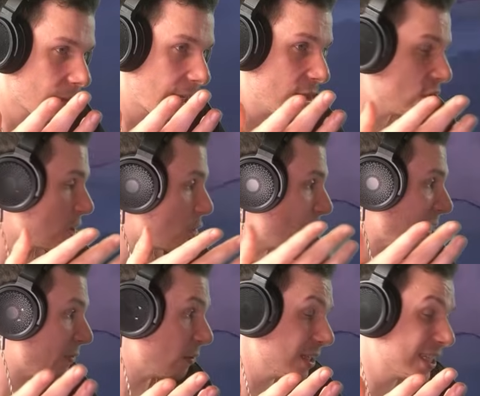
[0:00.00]
and just to play
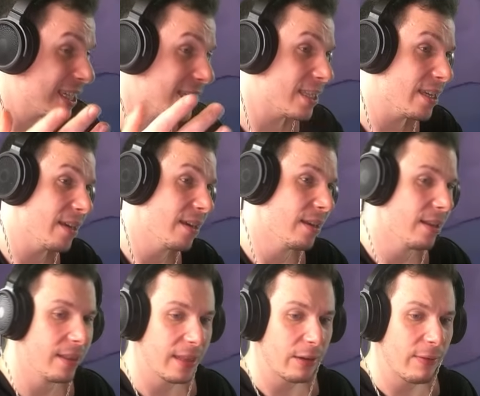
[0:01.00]
from the CT.
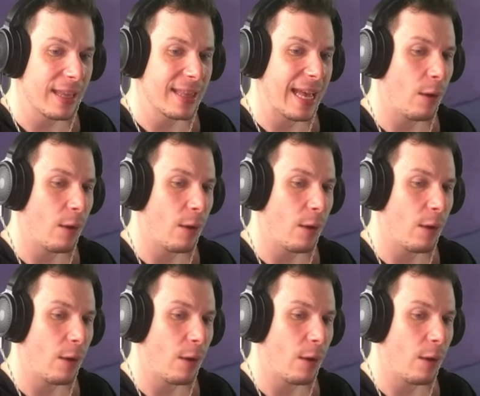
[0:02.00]
Like right now,